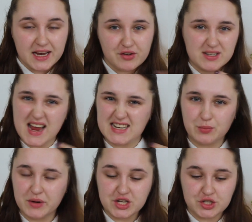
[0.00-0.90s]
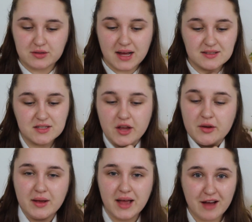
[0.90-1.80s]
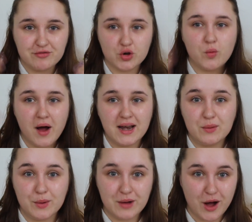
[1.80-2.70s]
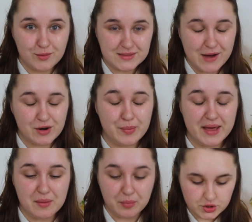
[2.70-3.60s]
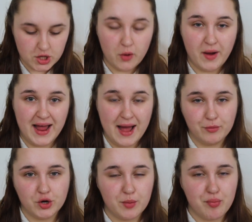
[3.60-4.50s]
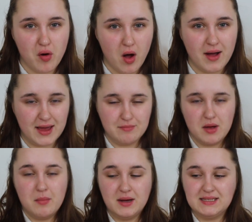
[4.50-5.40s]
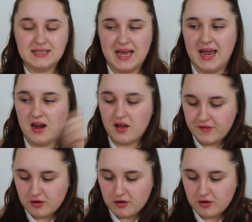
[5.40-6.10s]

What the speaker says: irritated when I do that, so after a while it will calm down a bit. So I am going to prime my skin. I